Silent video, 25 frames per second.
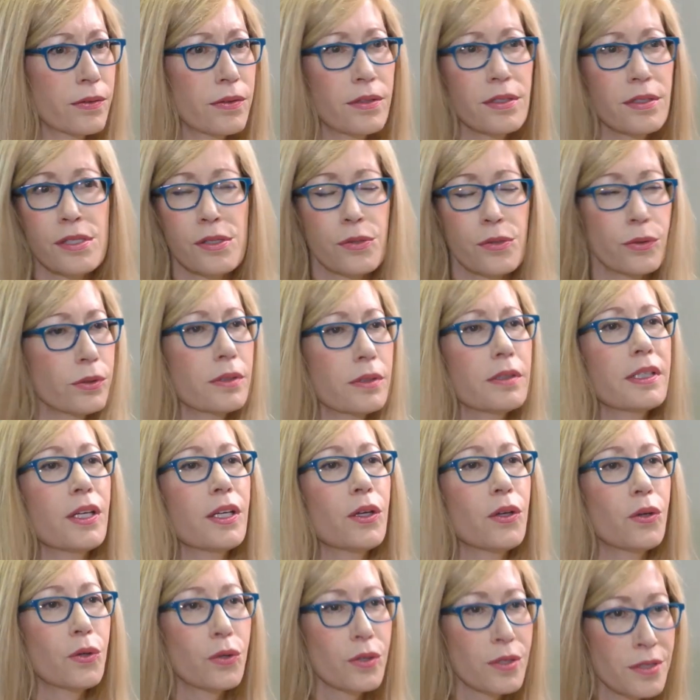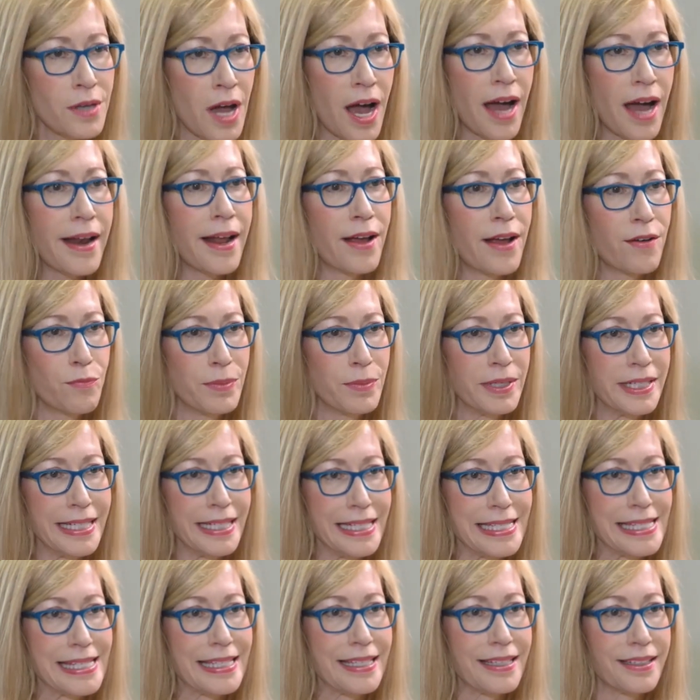This certainly could not have been
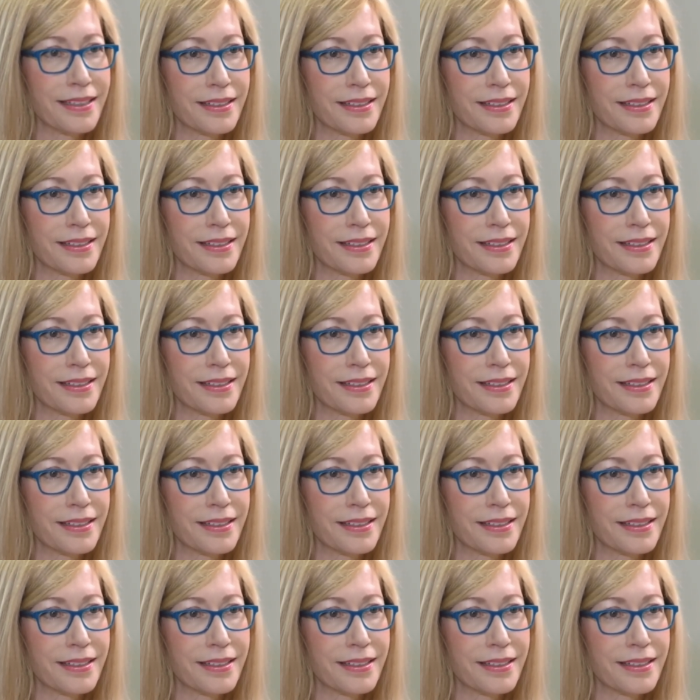easy.